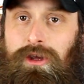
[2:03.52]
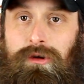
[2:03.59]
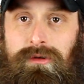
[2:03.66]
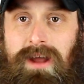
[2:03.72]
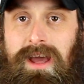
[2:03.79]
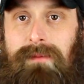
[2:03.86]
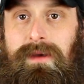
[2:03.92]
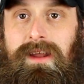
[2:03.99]

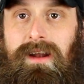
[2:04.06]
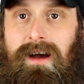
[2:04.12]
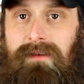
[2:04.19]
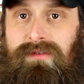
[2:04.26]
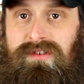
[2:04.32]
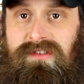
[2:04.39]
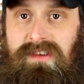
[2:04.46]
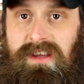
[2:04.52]
You name it,
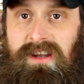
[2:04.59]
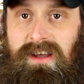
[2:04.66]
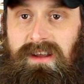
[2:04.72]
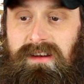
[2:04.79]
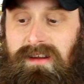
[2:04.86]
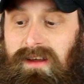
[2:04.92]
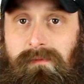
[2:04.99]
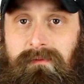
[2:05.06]
I've seen
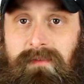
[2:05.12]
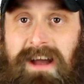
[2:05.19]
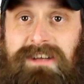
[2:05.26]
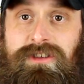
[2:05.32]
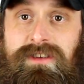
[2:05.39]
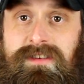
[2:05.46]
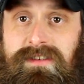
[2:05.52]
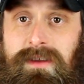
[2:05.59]
it. I've
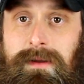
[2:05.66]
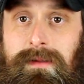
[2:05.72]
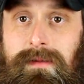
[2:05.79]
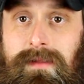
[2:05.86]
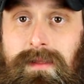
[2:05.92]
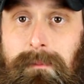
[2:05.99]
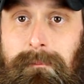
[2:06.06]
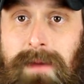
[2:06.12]
actually
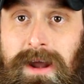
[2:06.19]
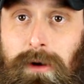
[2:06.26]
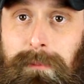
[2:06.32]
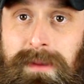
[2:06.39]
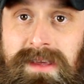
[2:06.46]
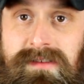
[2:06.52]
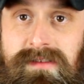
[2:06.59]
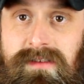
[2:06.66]
seen the metal
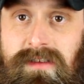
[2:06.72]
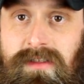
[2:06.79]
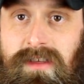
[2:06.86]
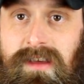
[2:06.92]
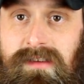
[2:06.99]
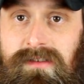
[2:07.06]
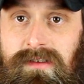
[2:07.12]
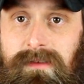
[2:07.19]
pieces of
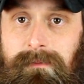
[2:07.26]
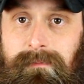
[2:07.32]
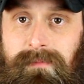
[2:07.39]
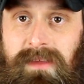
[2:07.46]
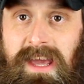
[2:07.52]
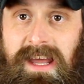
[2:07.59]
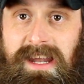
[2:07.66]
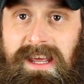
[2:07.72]
this
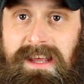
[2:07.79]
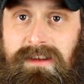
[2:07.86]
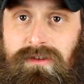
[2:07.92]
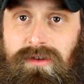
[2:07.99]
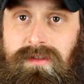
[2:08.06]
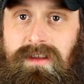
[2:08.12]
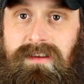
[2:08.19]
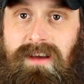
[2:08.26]
get
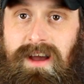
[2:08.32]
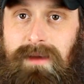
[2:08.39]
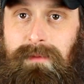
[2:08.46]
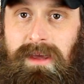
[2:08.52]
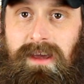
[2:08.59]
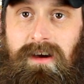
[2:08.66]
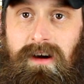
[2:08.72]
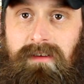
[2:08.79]
into the
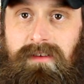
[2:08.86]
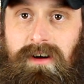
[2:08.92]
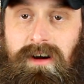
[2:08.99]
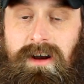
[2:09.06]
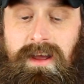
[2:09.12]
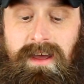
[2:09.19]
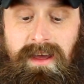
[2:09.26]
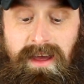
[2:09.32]
timing
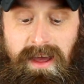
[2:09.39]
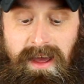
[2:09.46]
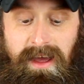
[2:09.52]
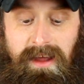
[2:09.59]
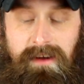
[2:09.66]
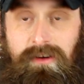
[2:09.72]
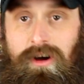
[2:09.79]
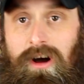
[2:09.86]
cover
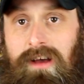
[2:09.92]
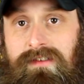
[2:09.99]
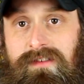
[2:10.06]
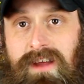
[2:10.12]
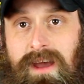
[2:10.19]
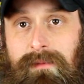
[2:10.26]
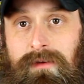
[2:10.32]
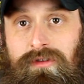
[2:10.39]
and
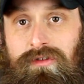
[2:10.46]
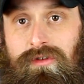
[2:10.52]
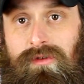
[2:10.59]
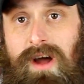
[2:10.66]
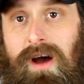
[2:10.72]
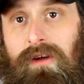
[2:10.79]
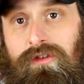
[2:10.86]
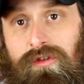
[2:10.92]
cause damage to
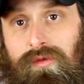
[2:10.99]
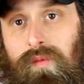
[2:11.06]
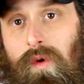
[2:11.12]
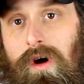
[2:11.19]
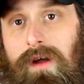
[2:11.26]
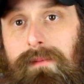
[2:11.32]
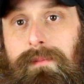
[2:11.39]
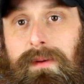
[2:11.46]
not just
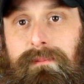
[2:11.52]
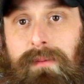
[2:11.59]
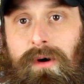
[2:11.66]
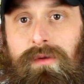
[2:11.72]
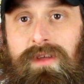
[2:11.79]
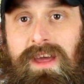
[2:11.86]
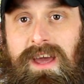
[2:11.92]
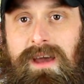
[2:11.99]
one, but
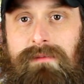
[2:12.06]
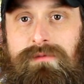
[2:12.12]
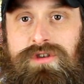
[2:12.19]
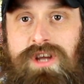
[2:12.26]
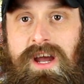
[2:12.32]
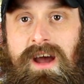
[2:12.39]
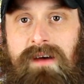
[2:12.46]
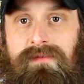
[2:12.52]
both
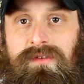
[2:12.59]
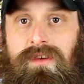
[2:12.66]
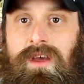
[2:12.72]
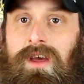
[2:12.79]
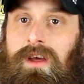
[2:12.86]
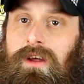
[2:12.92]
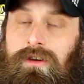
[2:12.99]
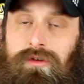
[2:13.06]
camshafts,
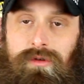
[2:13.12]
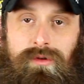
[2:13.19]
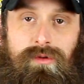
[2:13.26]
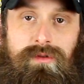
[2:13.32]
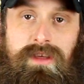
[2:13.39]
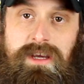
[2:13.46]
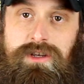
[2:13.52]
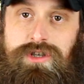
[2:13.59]

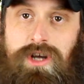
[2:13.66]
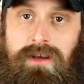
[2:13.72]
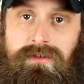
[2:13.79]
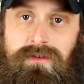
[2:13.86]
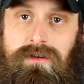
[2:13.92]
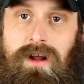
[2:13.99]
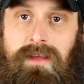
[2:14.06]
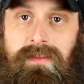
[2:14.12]
to the
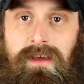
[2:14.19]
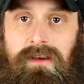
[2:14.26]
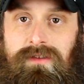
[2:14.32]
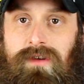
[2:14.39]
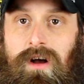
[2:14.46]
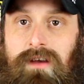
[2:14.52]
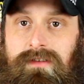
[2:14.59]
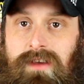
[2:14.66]
adjuster on the
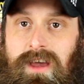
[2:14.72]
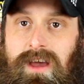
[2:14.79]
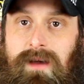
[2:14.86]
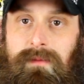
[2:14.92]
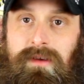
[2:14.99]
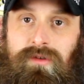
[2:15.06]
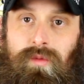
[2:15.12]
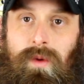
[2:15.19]
exhaust
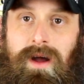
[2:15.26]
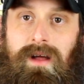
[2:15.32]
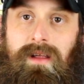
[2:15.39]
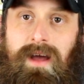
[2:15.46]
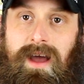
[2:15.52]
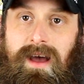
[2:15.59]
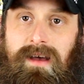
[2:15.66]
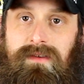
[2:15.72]
cam, as
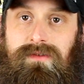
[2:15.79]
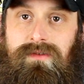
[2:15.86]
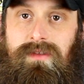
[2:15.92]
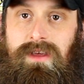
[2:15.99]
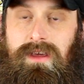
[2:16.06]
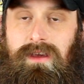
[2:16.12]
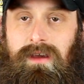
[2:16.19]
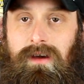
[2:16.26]
well as
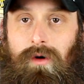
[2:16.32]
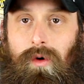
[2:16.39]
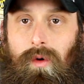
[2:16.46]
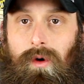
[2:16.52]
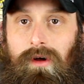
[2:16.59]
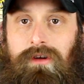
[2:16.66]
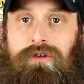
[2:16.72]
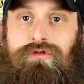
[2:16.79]
the
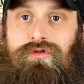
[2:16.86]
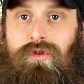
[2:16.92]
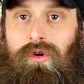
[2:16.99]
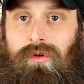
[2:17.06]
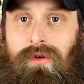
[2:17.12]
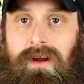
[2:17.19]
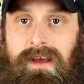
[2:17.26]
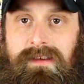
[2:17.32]
oil
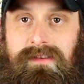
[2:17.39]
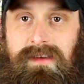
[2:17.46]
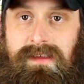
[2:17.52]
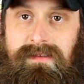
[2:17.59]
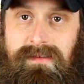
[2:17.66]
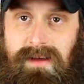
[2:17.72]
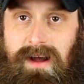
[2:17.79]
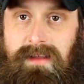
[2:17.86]
control rings
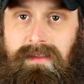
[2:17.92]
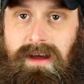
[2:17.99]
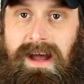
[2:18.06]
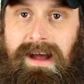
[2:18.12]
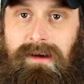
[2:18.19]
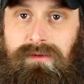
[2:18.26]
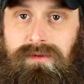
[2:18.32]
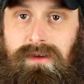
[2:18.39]
inside the
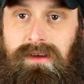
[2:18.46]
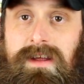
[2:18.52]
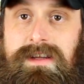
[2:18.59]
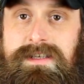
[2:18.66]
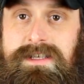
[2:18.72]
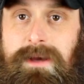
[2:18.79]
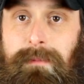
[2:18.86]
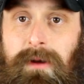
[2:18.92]
housing.
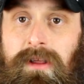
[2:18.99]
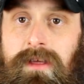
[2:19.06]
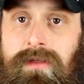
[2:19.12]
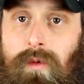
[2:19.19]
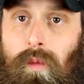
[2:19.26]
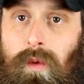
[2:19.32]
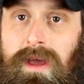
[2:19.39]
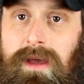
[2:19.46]
Typically
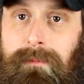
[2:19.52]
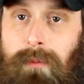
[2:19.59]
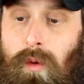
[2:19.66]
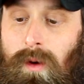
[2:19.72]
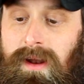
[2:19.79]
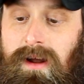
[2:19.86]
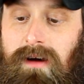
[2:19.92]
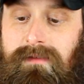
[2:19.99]
the weak
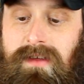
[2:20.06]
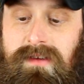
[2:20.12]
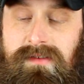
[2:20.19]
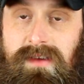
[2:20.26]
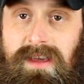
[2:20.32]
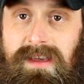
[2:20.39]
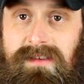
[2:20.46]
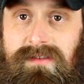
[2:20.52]
point of
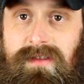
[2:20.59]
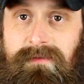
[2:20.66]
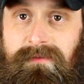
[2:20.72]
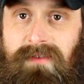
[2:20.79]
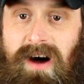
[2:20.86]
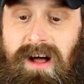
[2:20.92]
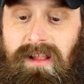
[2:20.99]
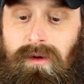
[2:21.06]
this is the
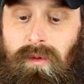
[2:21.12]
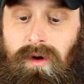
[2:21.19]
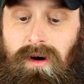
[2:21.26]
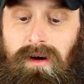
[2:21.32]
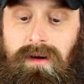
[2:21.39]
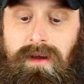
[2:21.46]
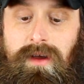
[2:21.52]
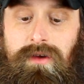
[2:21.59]

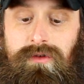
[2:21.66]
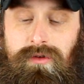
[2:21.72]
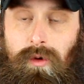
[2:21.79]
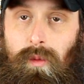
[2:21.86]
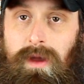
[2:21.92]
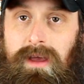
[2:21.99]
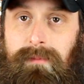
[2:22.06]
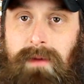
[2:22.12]
follower. So
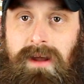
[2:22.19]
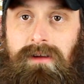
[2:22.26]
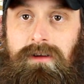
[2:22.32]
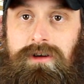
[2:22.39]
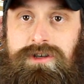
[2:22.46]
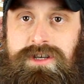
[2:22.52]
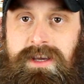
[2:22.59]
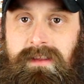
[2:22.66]
weak
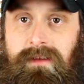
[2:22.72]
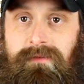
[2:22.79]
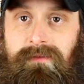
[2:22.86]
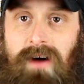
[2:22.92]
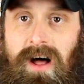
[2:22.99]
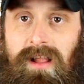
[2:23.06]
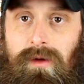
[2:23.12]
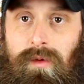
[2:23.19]
metallurgy in the
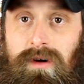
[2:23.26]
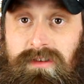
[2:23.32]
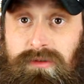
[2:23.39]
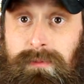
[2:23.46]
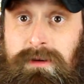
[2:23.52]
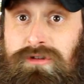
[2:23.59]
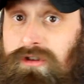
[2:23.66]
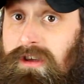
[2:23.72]
follower,
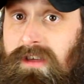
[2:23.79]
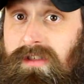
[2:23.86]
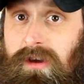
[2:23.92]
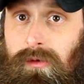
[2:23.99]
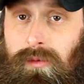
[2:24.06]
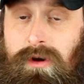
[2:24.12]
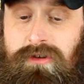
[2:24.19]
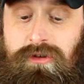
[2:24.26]
especially
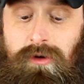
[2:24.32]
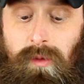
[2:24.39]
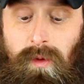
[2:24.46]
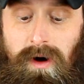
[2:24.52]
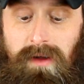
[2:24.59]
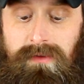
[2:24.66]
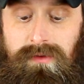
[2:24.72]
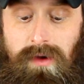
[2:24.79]
the original
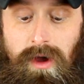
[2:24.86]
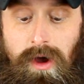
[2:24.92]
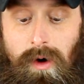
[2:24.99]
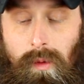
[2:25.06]
ones,